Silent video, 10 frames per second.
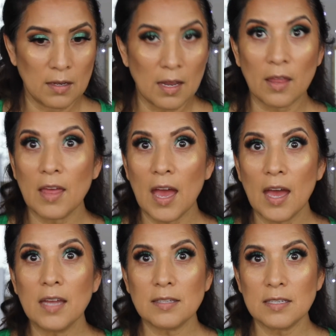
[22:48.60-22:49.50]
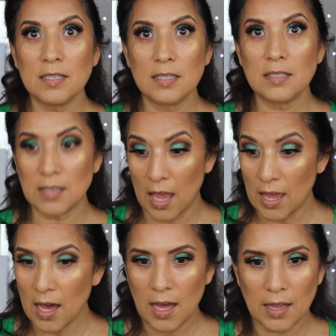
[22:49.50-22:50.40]
Now that is a
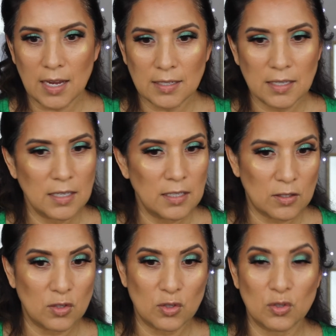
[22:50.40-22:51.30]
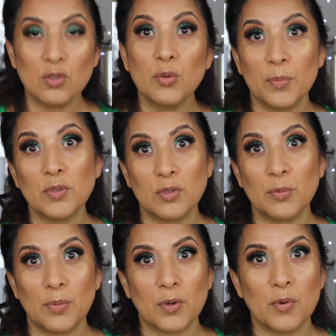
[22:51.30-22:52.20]
highlight. It's super,
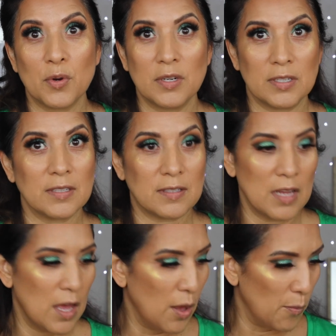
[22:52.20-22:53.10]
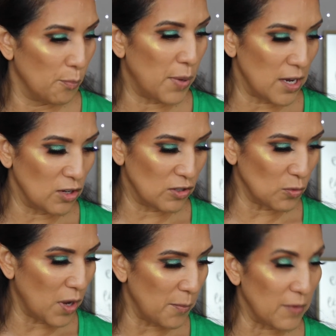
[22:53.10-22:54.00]
super gorgeous but you just
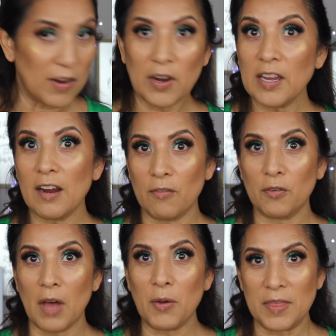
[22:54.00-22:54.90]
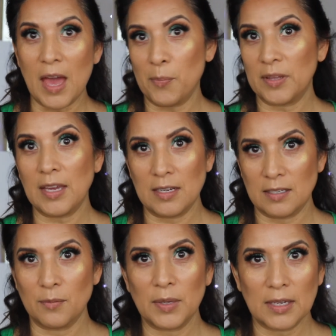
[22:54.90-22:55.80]
wanna be very careful with the
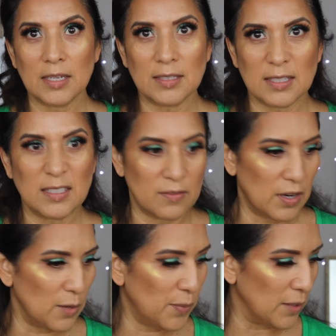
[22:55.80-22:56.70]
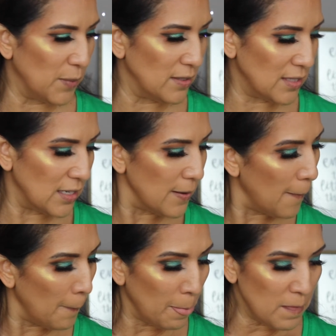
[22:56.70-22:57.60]
application because it's very pigmented.
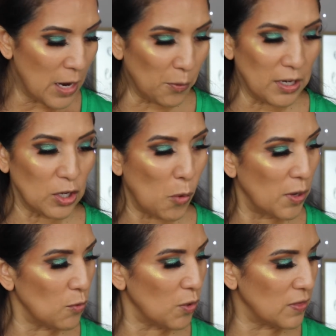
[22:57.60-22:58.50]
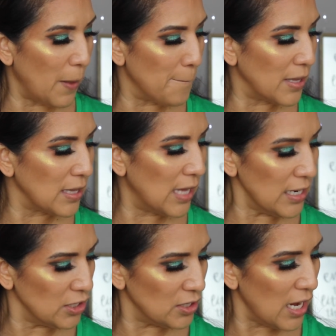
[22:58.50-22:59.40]
Now we're gonna go in with the
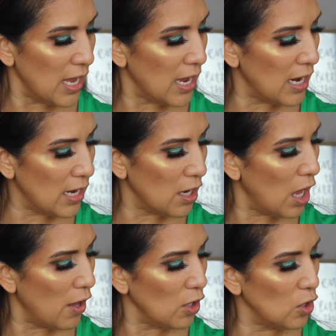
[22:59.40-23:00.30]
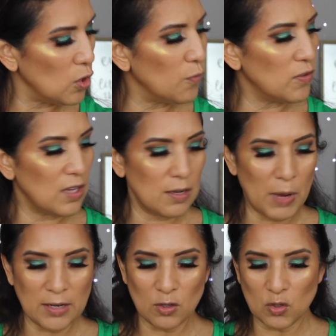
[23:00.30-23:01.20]
blush and you've seen
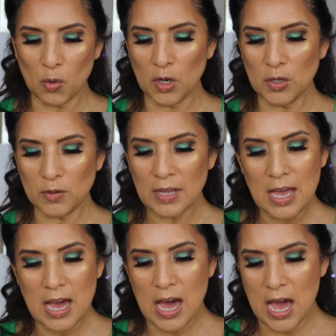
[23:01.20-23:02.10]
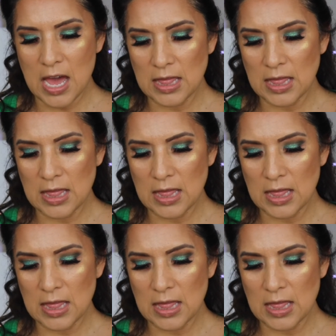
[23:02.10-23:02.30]
my tutorials. I